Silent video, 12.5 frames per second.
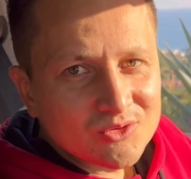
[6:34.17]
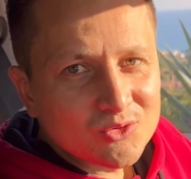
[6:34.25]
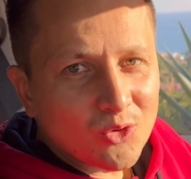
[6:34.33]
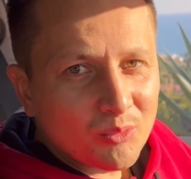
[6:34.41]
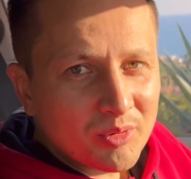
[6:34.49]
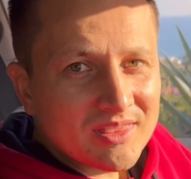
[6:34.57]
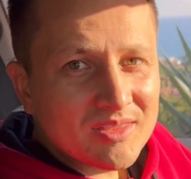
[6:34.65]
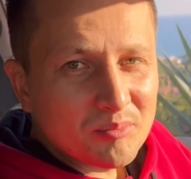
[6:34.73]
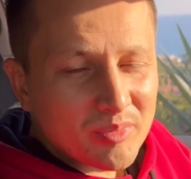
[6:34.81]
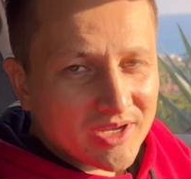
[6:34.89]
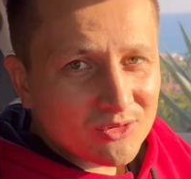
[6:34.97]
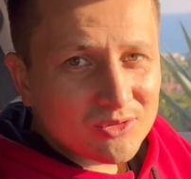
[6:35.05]
To open the
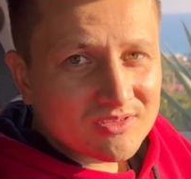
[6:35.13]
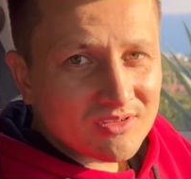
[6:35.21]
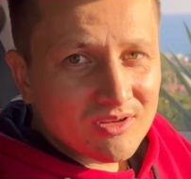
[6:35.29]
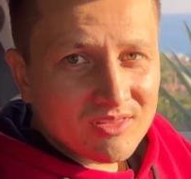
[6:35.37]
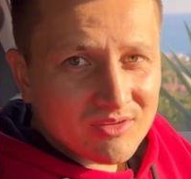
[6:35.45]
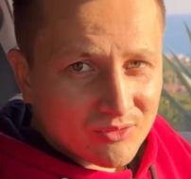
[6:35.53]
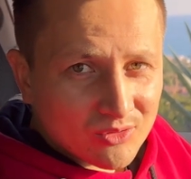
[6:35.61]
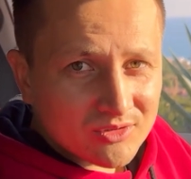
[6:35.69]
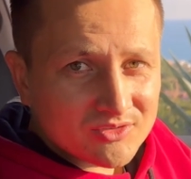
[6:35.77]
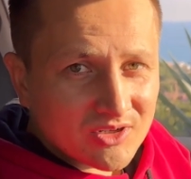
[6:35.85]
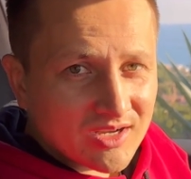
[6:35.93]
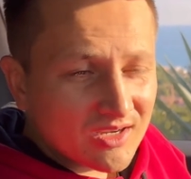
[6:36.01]
back or the
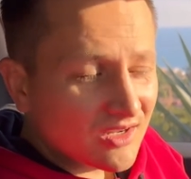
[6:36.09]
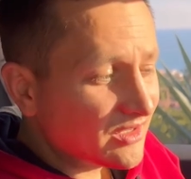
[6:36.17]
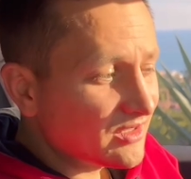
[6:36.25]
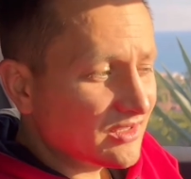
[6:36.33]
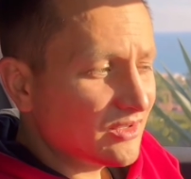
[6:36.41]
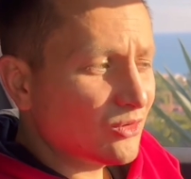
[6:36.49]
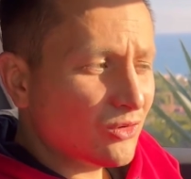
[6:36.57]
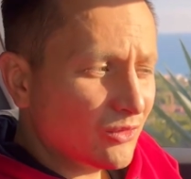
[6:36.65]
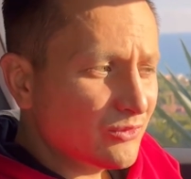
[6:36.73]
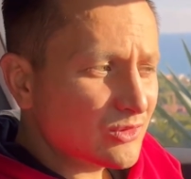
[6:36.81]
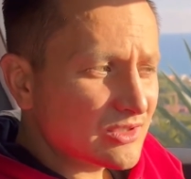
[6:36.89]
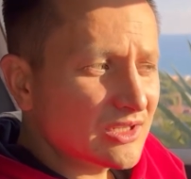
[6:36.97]
front trunk,
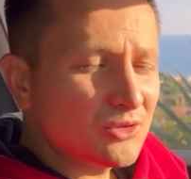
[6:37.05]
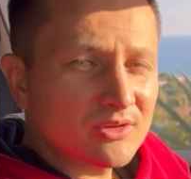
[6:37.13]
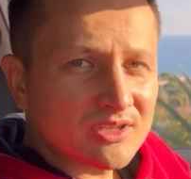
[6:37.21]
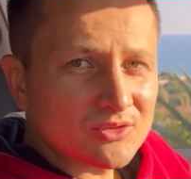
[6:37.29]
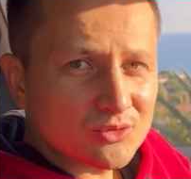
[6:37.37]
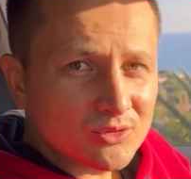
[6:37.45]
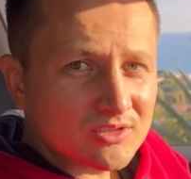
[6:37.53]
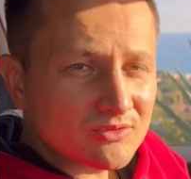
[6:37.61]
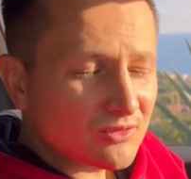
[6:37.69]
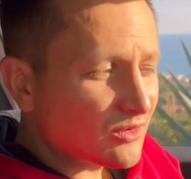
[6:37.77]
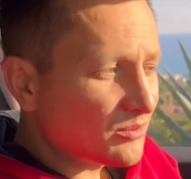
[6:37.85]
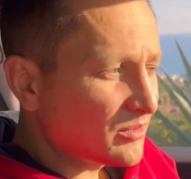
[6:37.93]
obviously you can do it
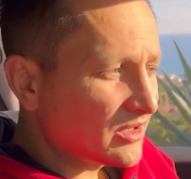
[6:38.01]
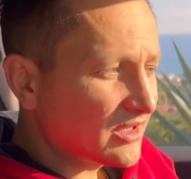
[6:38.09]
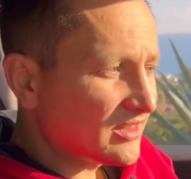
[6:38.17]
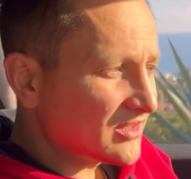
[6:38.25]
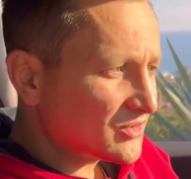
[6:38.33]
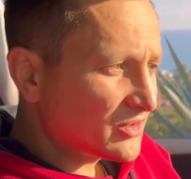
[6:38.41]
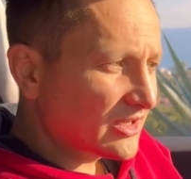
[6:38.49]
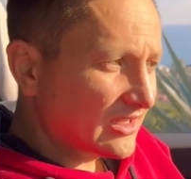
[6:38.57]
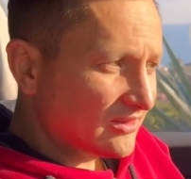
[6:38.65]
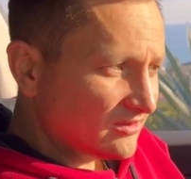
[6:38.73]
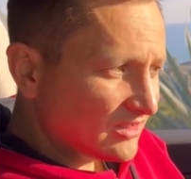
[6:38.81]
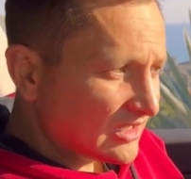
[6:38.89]
from the
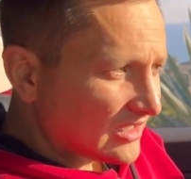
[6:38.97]
screen.